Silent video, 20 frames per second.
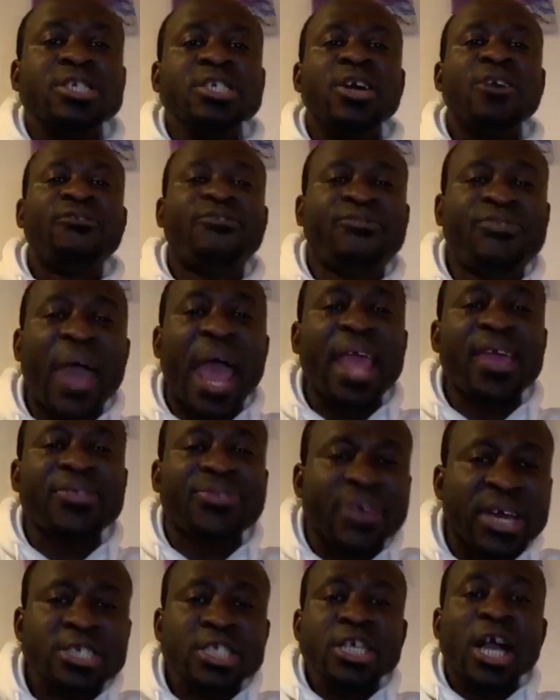
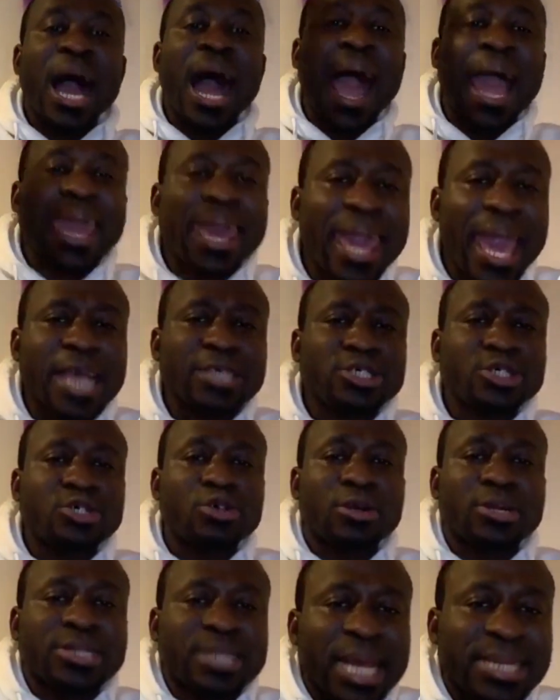faith,
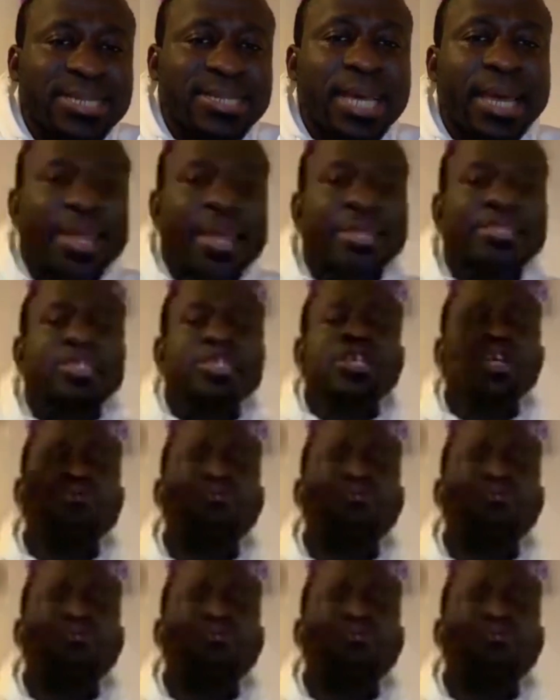against your destiny.